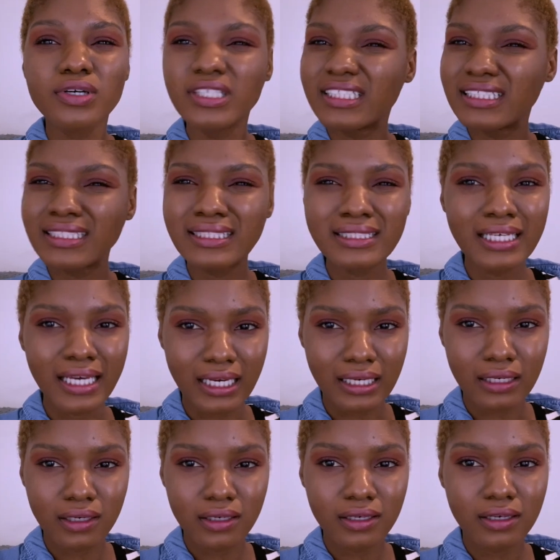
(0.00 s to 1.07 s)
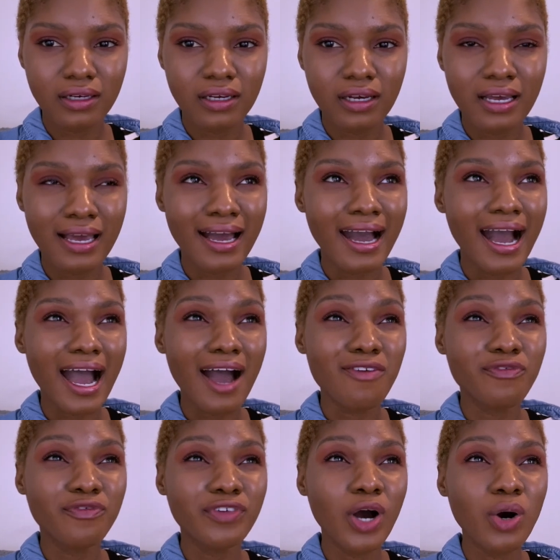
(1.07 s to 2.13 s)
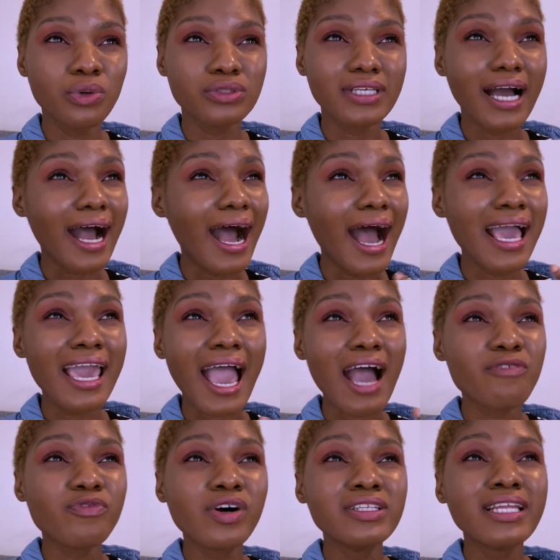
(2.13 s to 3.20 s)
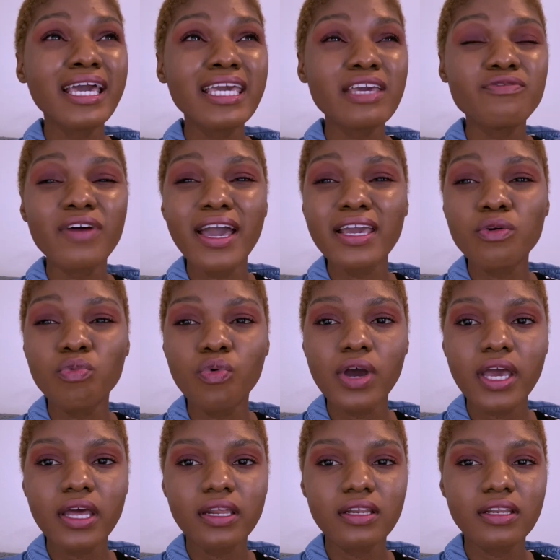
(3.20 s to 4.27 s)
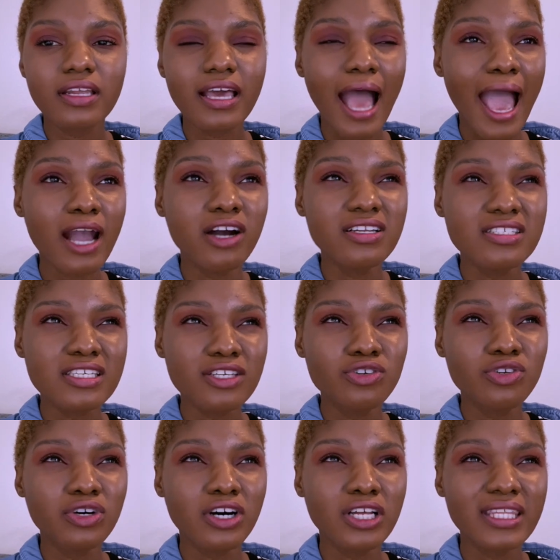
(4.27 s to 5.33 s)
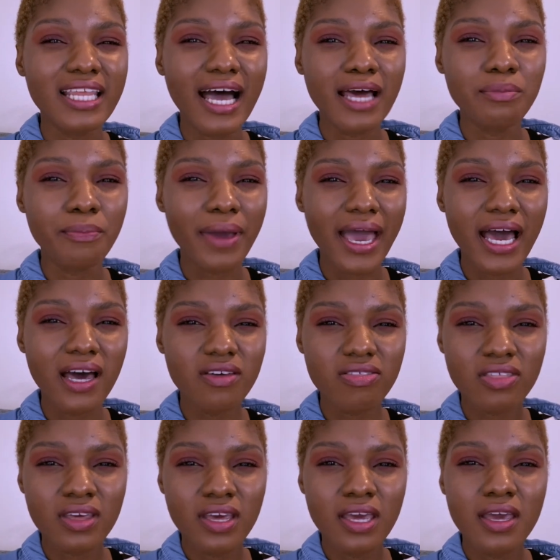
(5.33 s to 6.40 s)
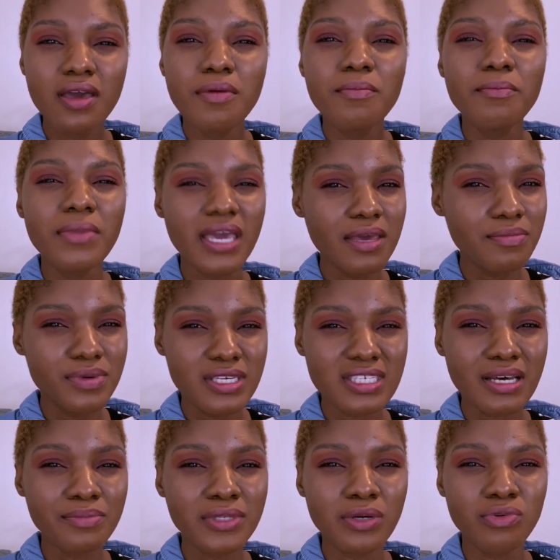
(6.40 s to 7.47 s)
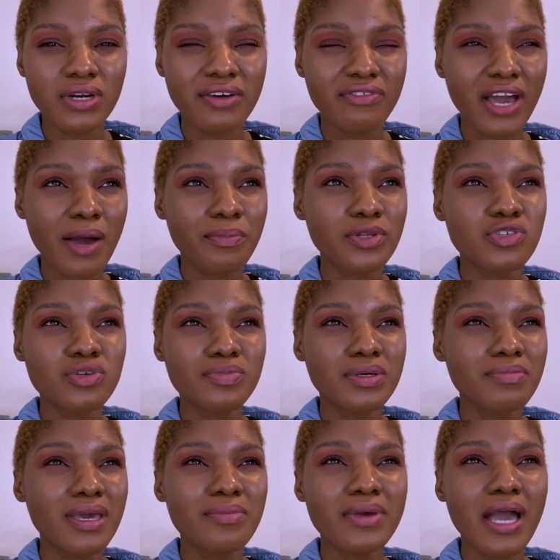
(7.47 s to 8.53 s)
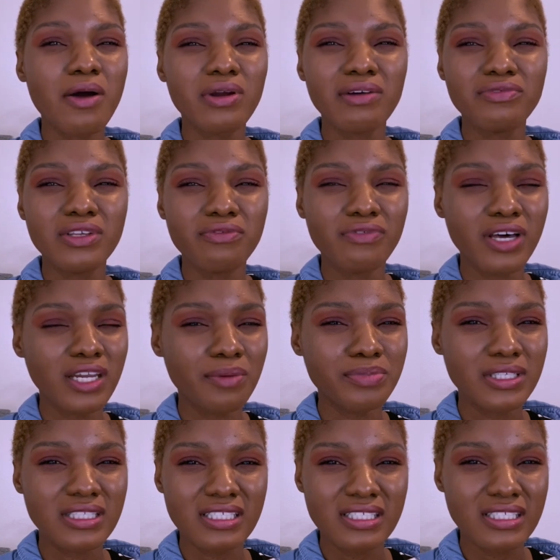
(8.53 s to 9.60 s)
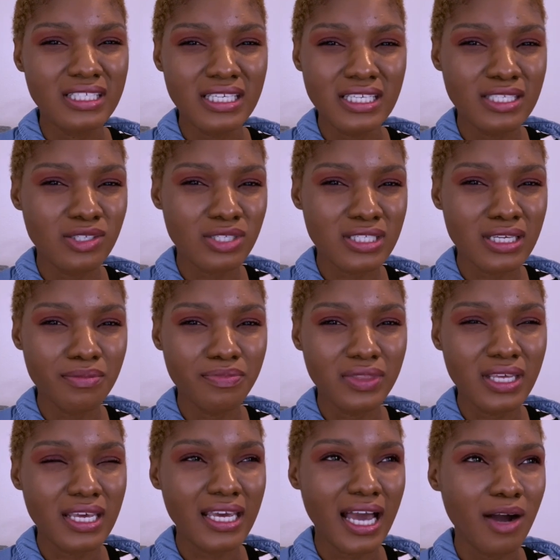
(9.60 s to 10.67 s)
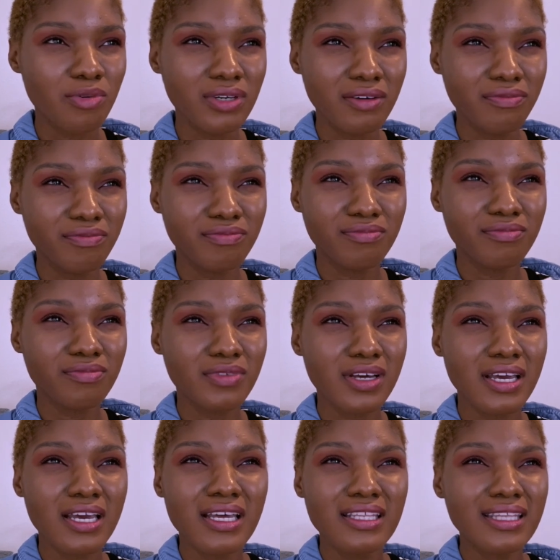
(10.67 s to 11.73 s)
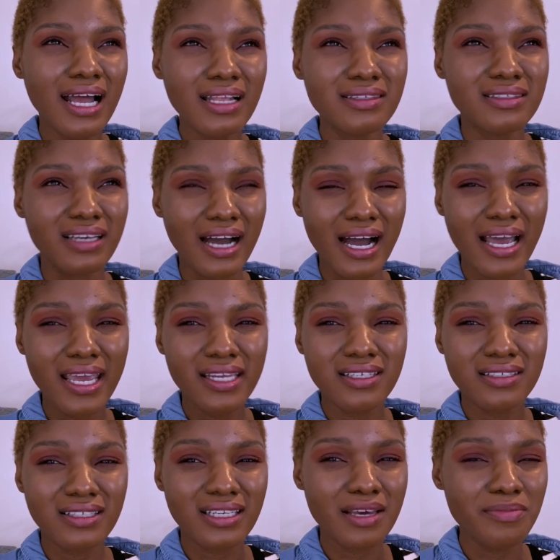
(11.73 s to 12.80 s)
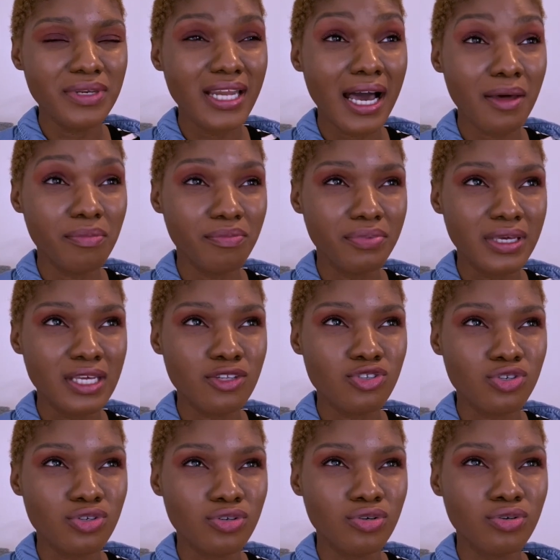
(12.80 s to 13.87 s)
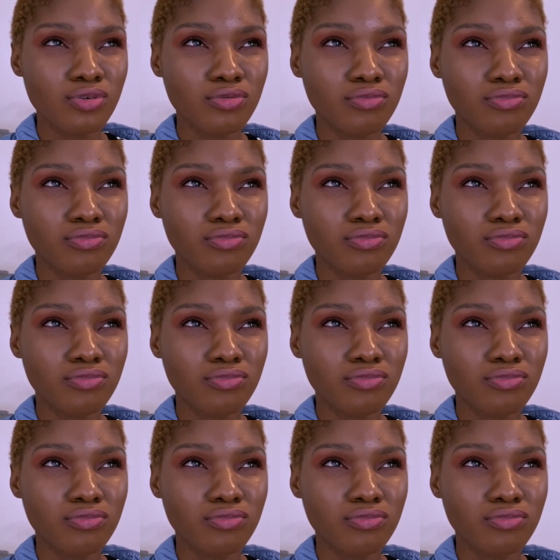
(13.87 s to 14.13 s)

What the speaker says: sick. I felt like if I continued on that path, maybe something would have happened to me. Maybe I would have developed a disease or something. I would have not died. Let me not be too